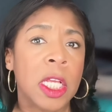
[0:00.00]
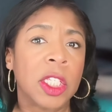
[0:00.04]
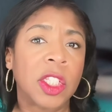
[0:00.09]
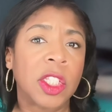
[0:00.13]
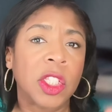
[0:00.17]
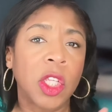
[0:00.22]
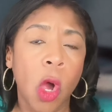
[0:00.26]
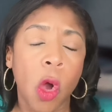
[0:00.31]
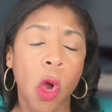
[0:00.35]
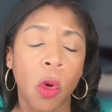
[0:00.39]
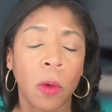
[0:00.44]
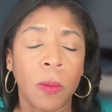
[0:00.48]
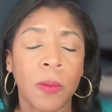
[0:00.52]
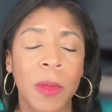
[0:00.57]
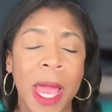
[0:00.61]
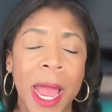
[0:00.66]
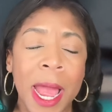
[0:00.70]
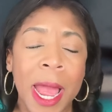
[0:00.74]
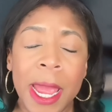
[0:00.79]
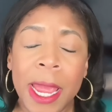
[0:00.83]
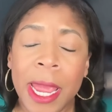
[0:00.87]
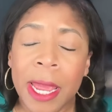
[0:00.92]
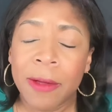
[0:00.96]
So
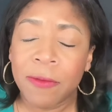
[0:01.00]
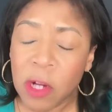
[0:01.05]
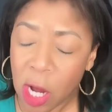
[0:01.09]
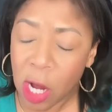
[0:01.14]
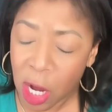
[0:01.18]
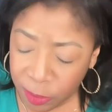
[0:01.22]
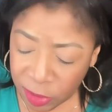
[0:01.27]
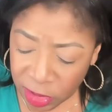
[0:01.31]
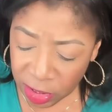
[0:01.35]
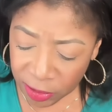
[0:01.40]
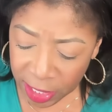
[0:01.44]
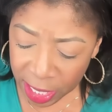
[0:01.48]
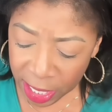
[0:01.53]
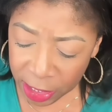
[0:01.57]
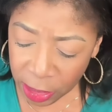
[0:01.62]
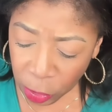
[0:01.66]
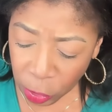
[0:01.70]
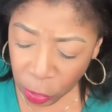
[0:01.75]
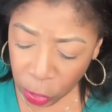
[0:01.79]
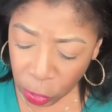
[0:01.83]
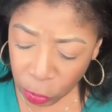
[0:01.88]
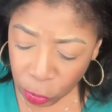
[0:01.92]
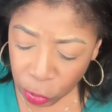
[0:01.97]
I have come to that
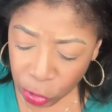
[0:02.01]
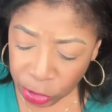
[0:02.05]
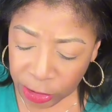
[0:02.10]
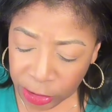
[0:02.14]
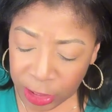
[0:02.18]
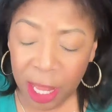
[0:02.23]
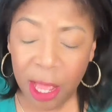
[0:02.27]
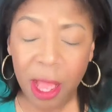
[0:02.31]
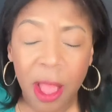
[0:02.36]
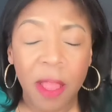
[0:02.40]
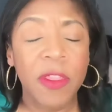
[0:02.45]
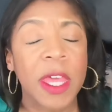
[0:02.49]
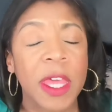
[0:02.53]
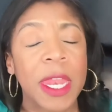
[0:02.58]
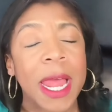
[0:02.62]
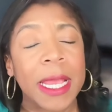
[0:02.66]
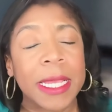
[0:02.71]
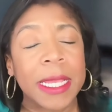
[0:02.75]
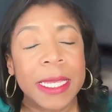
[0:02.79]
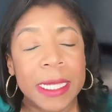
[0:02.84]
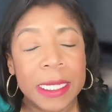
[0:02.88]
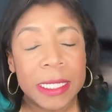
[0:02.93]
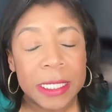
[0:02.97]
conclusion that
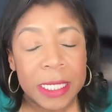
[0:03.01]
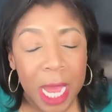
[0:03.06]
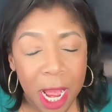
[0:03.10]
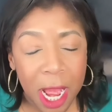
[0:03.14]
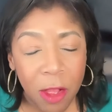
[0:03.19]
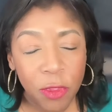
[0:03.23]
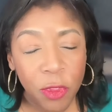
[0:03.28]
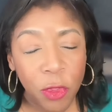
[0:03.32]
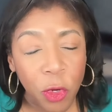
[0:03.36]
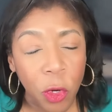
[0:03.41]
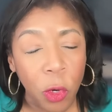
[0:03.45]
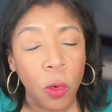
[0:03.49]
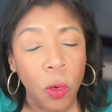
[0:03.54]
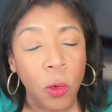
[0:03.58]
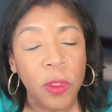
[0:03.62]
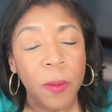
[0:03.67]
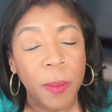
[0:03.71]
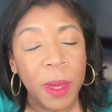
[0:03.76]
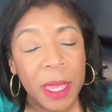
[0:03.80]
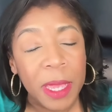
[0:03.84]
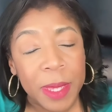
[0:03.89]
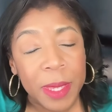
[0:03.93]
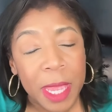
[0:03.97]
I cannot throw
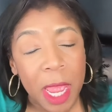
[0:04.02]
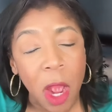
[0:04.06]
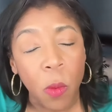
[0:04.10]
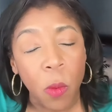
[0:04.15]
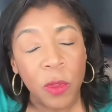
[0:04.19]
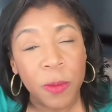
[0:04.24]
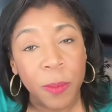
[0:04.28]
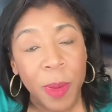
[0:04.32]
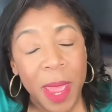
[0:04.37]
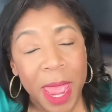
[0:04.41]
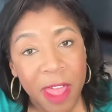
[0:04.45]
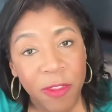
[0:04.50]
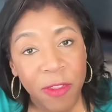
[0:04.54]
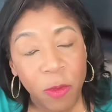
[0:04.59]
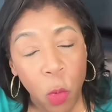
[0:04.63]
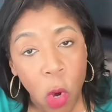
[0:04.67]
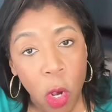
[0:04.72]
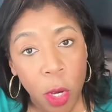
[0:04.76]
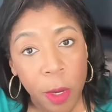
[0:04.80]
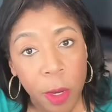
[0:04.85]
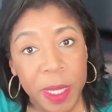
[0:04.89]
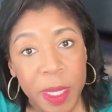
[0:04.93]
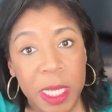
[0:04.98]
the baby out with the
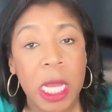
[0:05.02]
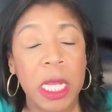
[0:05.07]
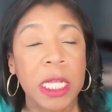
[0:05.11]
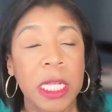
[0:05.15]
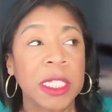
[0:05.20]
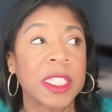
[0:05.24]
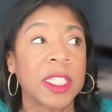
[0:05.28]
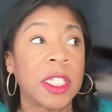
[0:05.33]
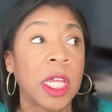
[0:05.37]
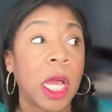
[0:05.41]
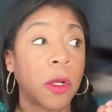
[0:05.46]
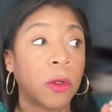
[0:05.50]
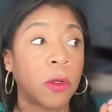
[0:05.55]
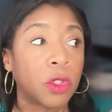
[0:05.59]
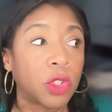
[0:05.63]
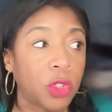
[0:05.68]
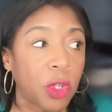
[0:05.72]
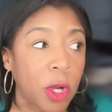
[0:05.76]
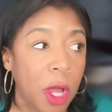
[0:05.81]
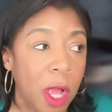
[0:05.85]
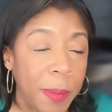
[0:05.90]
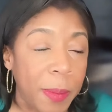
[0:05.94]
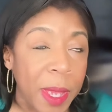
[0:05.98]
bathwater, because Donald
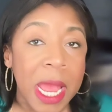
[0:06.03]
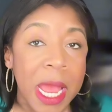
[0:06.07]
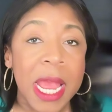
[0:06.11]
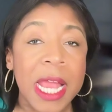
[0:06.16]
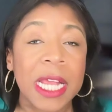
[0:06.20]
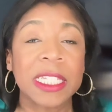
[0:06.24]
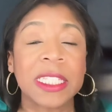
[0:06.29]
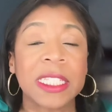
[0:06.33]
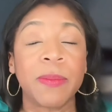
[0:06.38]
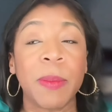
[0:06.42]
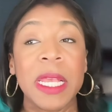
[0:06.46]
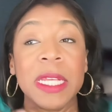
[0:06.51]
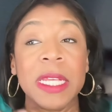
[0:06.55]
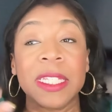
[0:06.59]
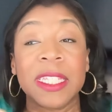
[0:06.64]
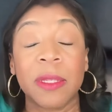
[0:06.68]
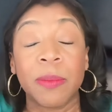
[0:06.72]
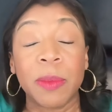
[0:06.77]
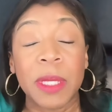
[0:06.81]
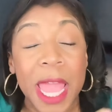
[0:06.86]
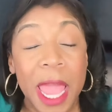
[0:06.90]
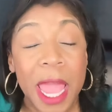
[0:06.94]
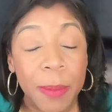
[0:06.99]
Trump has made
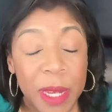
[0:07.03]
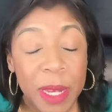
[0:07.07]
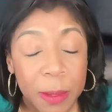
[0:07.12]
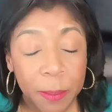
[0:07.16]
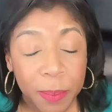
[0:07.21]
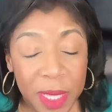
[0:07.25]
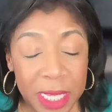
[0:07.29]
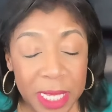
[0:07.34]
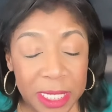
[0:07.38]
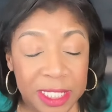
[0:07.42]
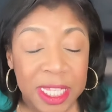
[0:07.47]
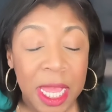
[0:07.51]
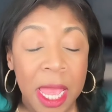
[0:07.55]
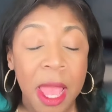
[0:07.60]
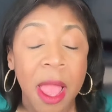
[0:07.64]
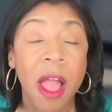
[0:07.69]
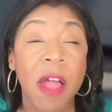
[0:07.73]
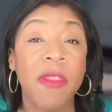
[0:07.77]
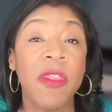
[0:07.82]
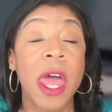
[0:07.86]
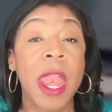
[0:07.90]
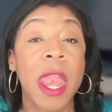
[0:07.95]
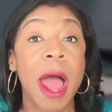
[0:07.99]
some cabinet picks
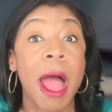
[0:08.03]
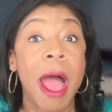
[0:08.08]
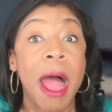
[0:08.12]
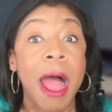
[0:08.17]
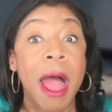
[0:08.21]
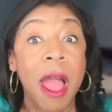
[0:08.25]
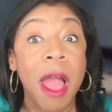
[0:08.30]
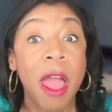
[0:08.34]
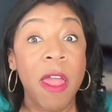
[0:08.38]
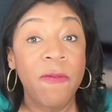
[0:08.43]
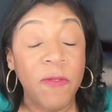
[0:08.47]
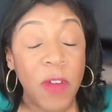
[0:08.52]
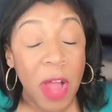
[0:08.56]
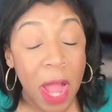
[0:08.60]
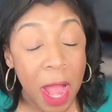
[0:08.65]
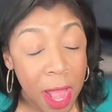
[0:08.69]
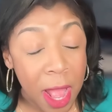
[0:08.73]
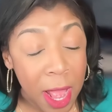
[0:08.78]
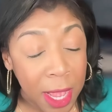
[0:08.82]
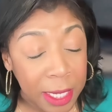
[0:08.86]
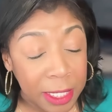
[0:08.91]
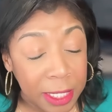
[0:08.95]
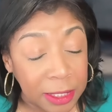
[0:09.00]
that I
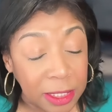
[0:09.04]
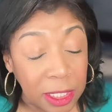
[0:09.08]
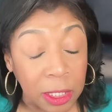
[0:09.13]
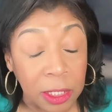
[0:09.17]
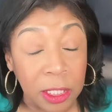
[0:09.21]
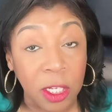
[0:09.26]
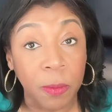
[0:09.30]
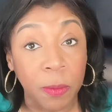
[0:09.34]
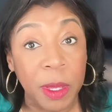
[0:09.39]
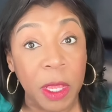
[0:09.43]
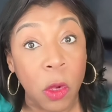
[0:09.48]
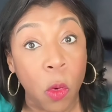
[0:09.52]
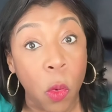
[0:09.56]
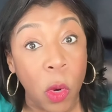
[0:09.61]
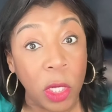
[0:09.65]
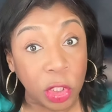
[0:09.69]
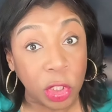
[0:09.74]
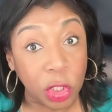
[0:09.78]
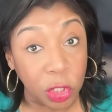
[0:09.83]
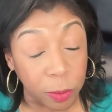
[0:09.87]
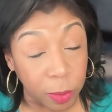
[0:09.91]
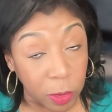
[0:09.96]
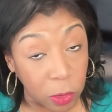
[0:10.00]
find a little bit
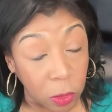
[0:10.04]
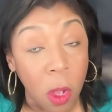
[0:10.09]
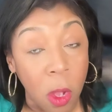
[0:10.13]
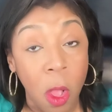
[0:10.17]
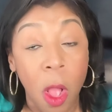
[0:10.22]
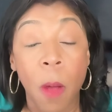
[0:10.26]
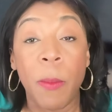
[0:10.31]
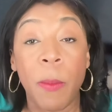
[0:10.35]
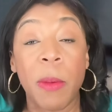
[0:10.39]
questionable.